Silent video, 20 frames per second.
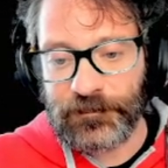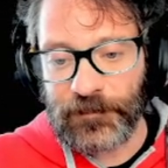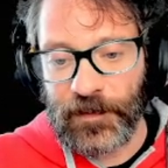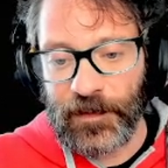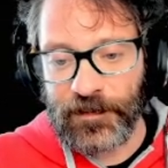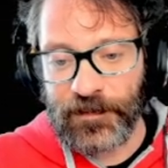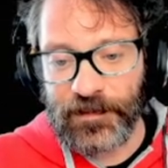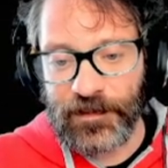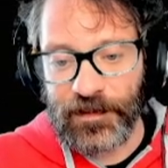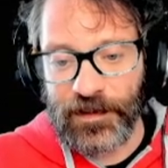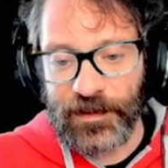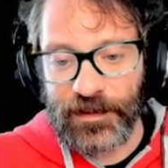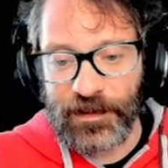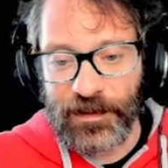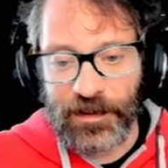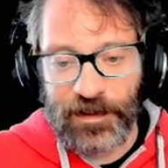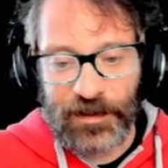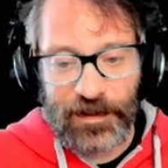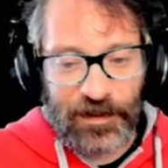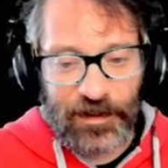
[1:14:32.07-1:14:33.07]
has that.
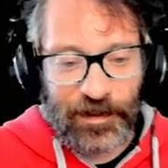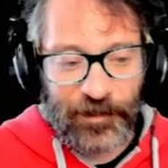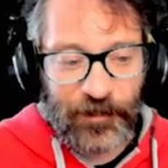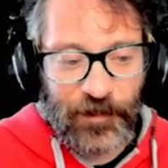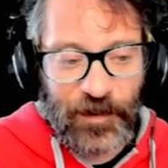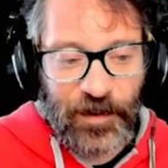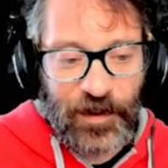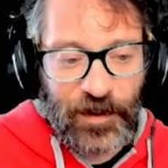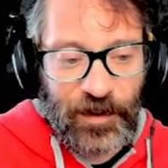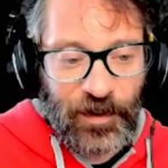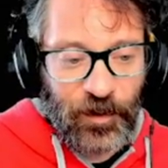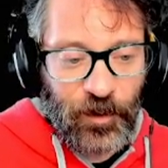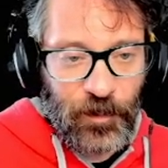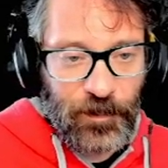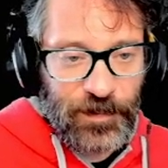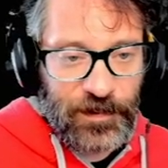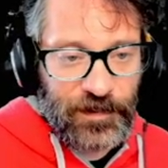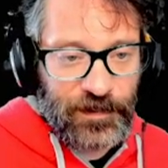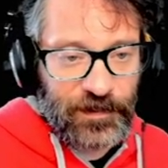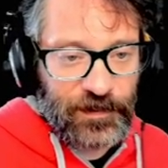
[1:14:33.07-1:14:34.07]
I'm
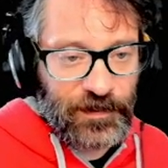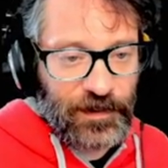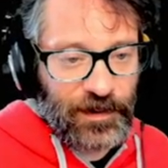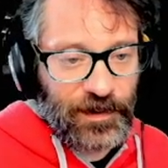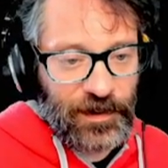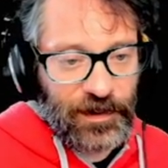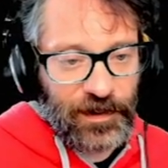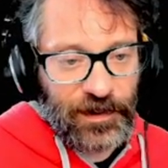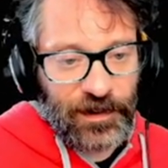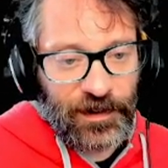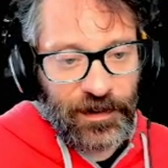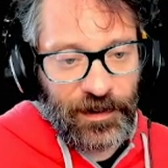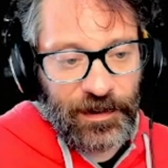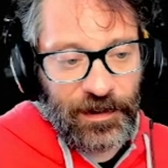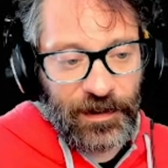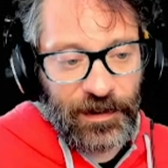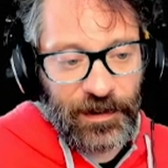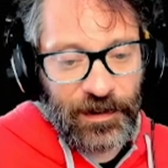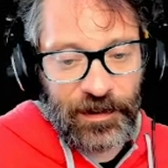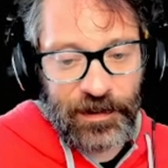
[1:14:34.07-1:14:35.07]
hoping
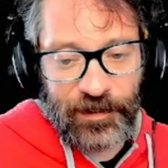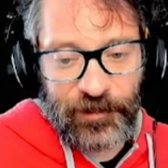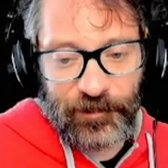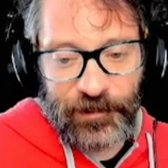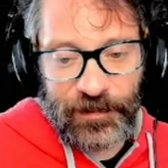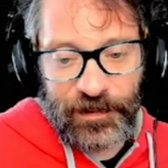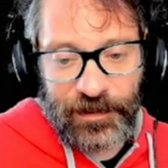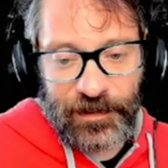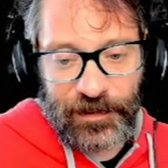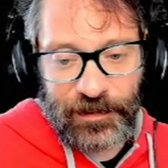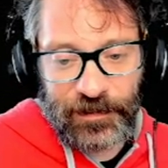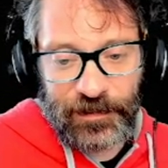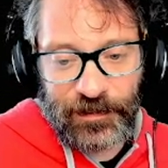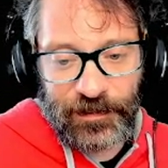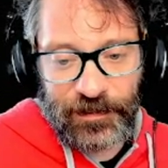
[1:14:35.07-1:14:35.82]
that we can.